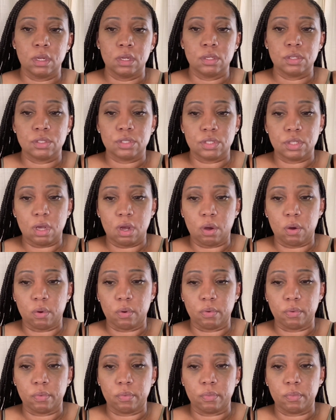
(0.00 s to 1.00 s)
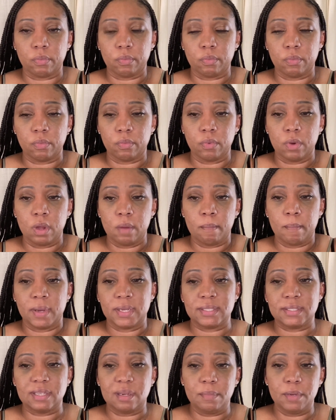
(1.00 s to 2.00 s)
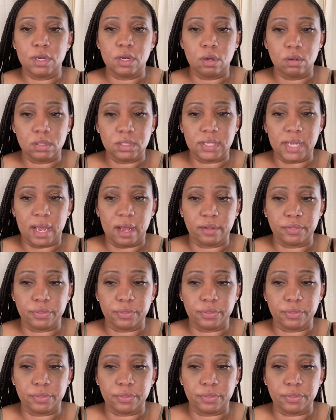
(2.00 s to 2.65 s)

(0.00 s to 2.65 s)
So my stomach goes down